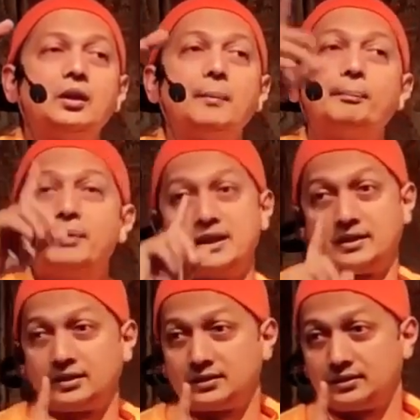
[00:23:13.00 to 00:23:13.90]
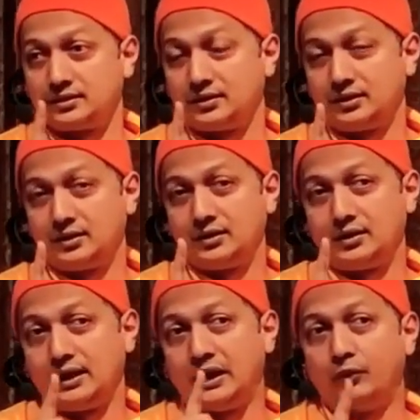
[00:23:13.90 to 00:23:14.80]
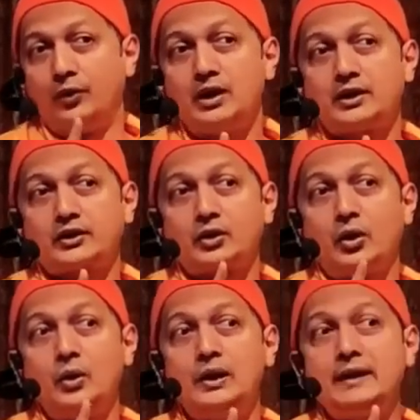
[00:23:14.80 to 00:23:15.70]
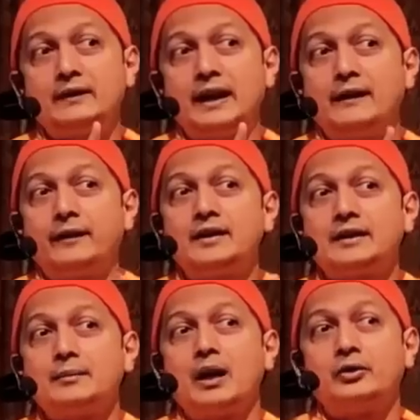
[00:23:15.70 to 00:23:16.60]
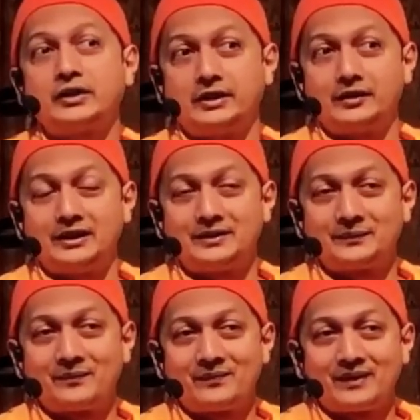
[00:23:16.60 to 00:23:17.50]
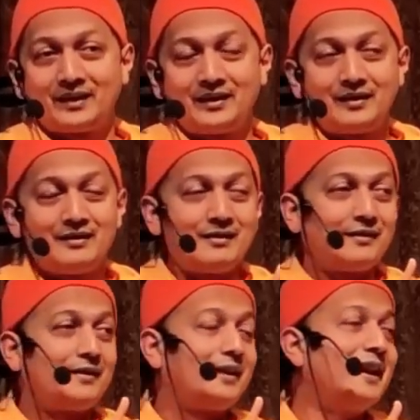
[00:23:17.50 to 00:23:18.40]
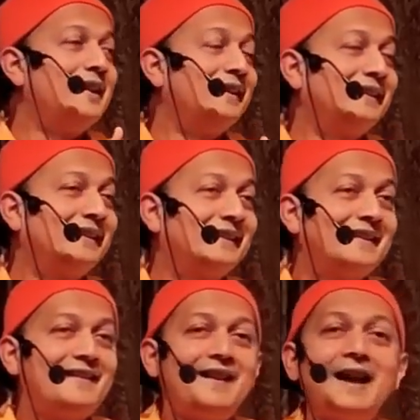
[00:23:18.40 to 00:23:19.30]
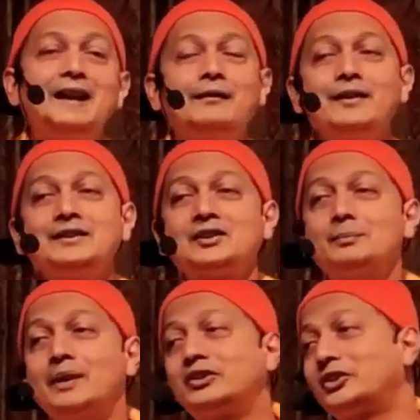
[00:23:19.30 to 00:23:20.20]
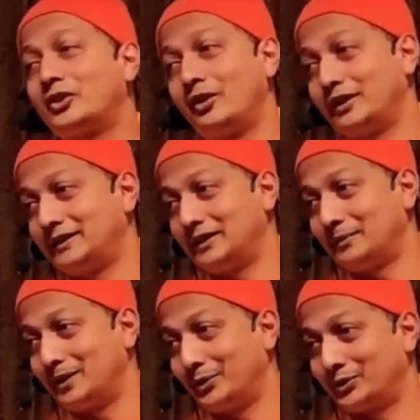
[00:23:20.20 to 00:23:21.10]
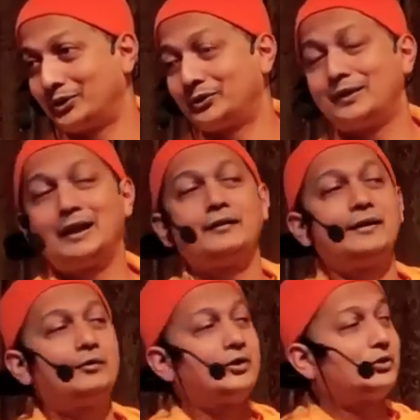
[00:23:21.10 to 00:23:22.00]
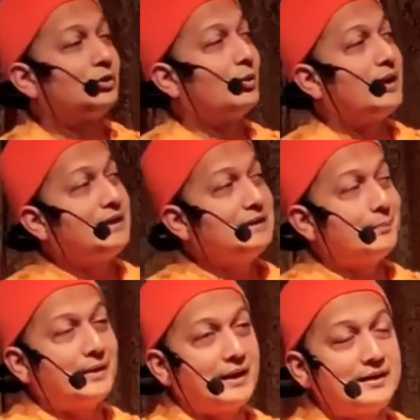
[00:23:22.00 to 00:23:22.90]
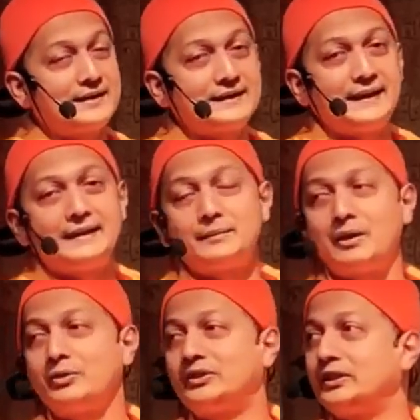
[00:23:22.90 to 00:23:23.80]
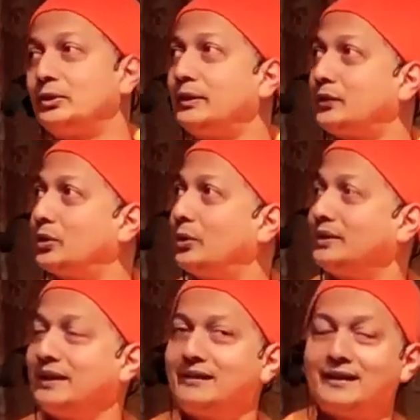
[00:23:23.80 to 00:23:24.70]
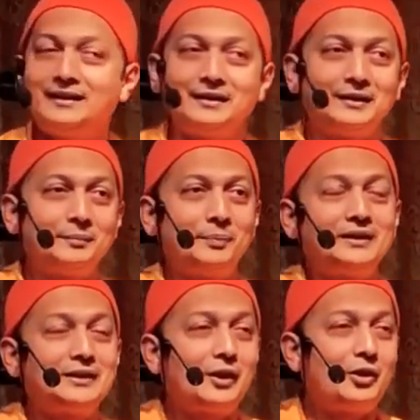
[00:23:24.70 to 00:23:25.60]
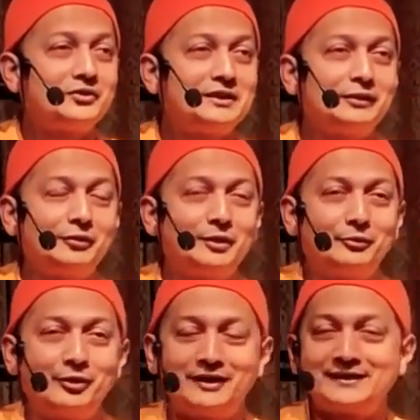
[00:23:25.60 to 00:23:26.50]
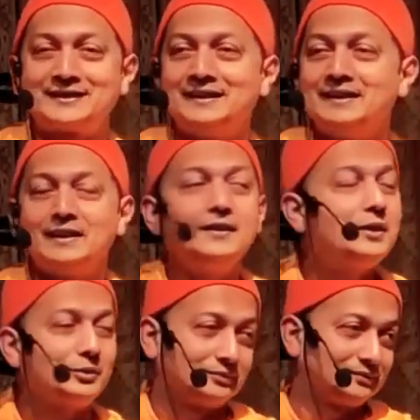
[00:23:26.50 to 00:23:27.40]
But it works only if the elephant and the mahout agree. The elephant is much stronger than the mahout. So the elephant wants to go and eat the bananas there, and the mahout says, no, you have to go there and pick the logs in the forest. No.